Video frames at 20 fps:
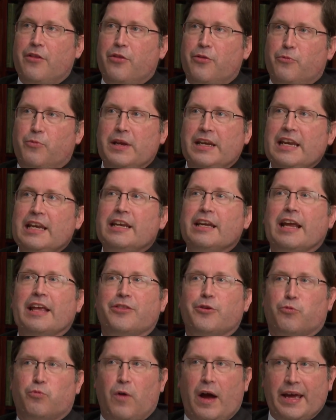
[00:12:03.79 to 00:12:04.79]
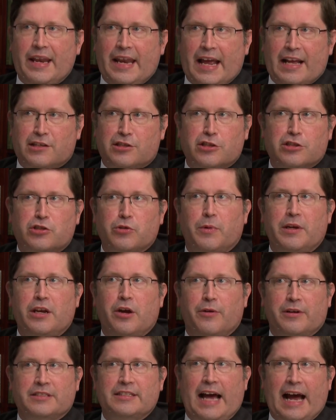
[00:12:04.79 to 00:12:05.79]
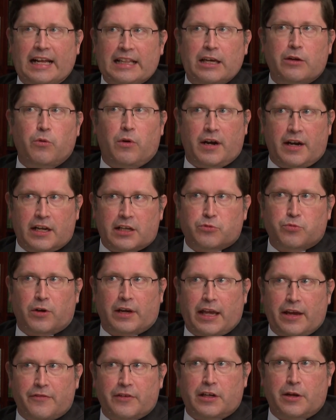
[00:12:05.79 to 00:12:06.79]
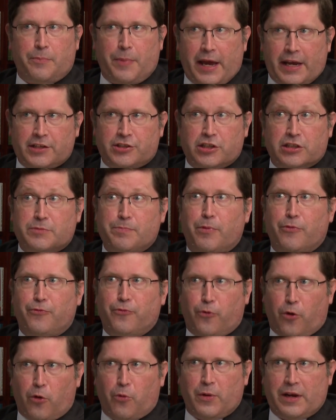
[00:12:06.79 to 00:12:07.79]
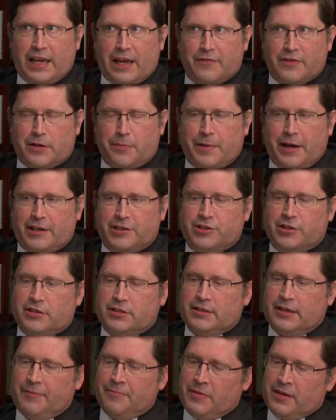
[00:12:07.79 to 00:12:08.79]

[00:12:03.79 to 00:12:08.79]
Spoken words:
the right answer so we know exactly what it is we're giving to patients before we give it to patients.